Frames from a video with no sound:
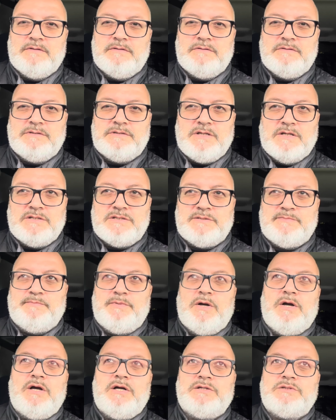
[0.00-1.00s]
So
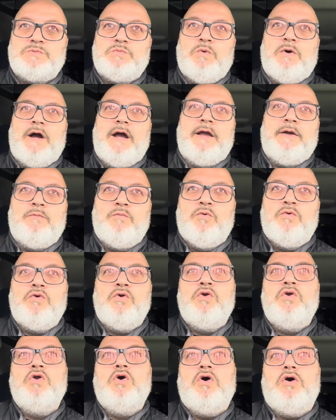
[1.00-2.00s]
Spurs way will
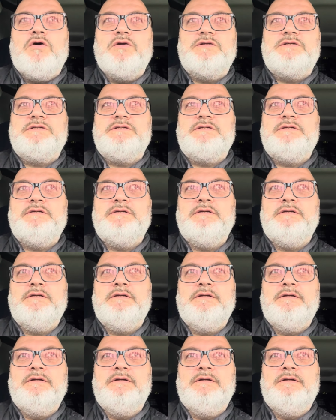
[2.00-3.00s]
not
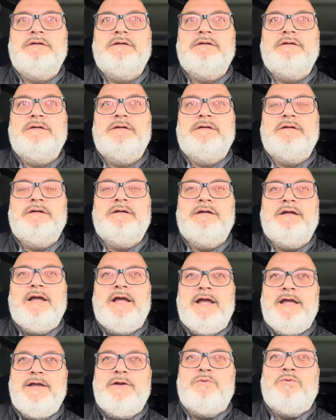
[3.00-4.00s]

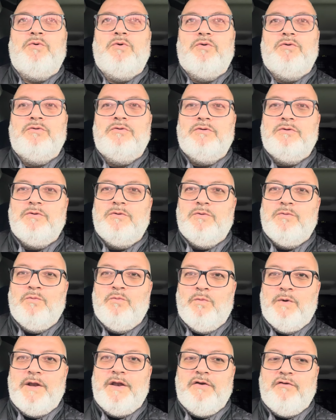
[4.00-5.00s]
equal
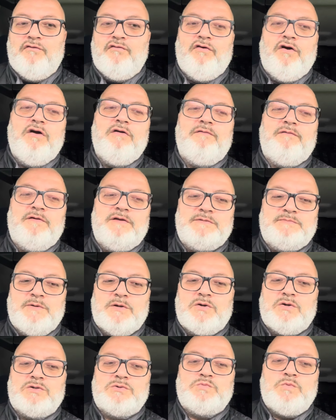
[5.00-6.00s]
winning trophies
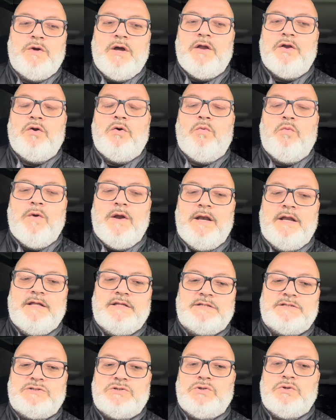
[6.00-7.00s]
because we are not willing
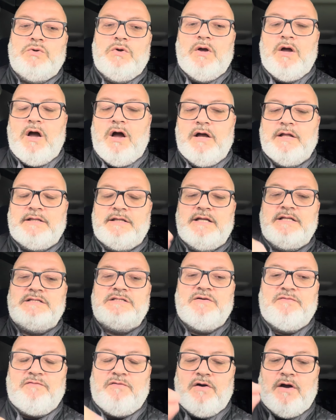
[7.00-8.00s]
to
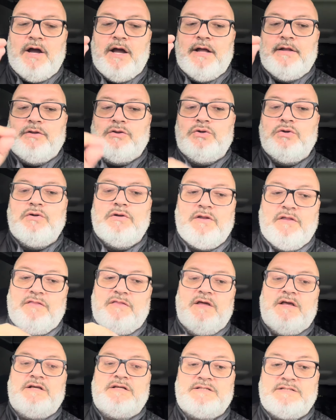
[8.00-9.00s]
identify and do the
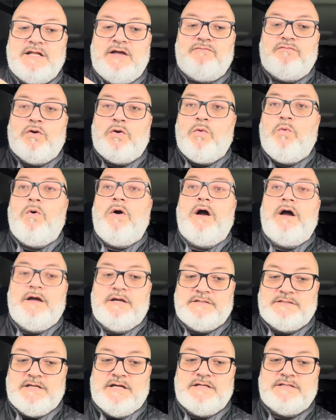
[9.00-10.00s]
things that
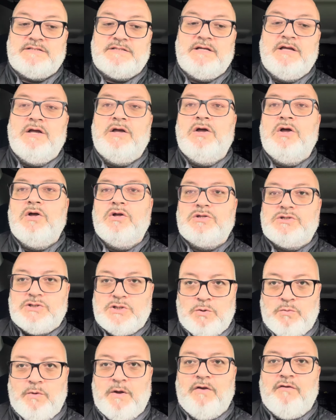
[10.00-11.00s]
requires us
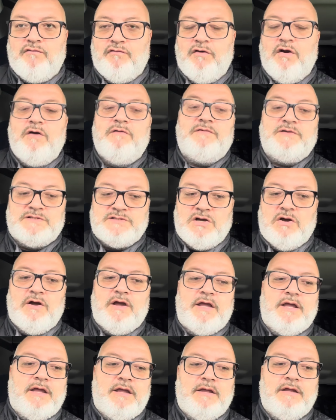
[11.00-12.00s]
to win trophies,
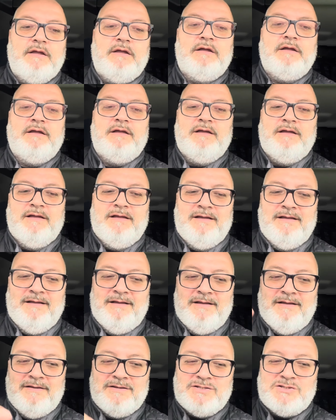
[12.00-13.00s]
i.e.,
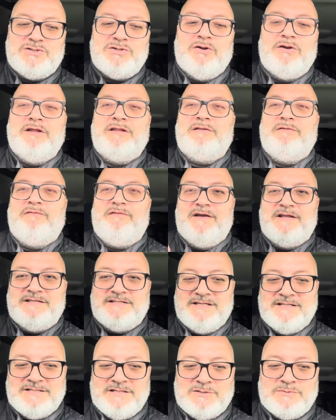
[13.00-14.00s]
solid
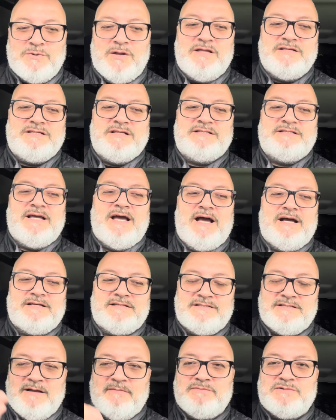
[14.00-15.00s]
defences as well as
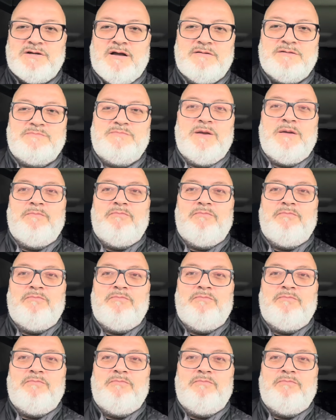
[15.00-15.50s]
attacks, sometimes being